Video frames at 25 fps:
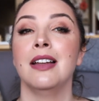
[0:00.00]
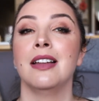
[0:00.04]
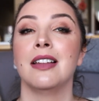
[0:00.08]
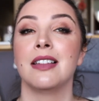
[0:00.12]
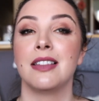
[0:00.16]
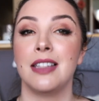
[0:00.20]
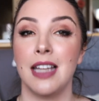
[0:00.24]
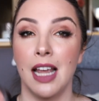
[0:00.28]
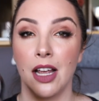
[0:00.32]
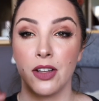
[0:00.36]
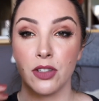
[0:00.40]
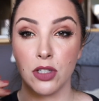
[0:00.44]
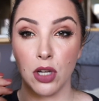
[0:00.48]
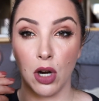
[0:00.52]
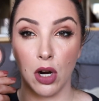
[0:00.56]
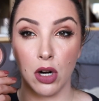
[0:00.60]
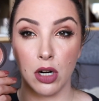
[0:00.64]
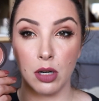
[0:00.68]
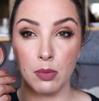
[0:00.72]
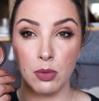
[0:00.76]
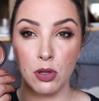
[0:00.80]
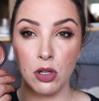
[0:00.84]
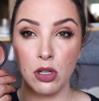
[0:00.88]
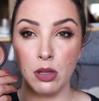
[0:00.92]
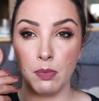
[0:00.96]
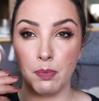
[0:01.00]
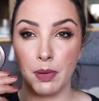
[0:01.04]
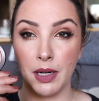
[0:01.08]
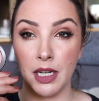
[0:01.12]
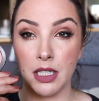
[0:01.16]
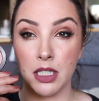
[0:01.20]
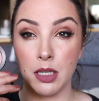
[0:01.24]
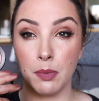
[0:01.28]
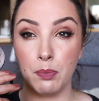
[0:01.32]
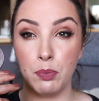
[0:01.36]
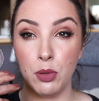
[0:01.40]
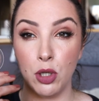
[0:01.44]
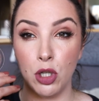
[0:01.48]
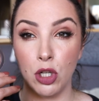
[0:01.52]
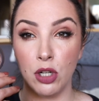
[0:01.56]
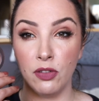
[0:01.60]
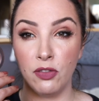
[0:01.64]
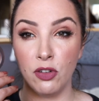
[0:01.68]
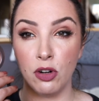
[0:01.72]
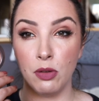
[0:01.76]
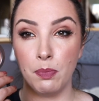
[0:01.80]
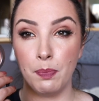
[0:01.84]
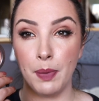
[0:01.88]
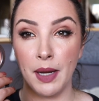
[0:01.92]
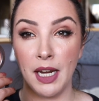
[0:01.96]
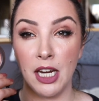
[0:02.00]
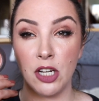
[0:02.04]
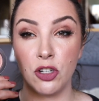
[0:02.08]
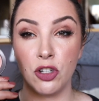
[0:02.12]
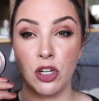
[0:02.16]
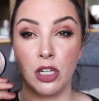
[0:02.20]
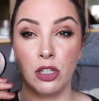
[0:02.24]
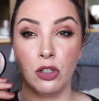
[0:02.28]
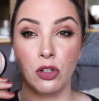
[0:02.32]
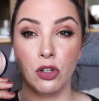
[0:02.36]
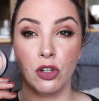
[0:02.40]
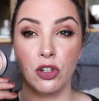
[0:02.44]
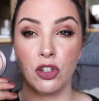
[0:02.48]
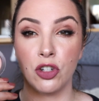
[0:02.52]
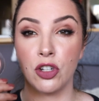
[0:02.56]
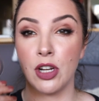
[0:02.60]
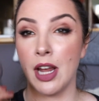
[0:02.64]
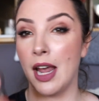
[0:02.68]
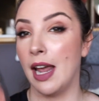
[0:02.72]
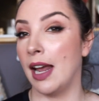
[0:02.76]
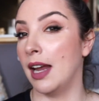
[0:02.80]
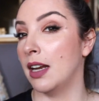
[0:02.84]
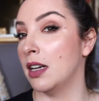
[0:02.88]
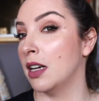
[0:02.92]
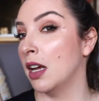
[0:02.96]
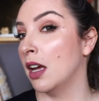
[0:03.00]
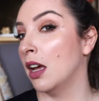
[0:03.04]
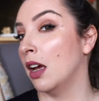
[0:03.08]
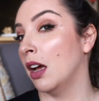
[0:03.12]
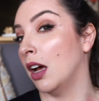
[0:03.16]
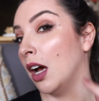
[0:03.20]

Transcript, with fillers: Sounds horrible, but it's a beautiful peachy nude shade.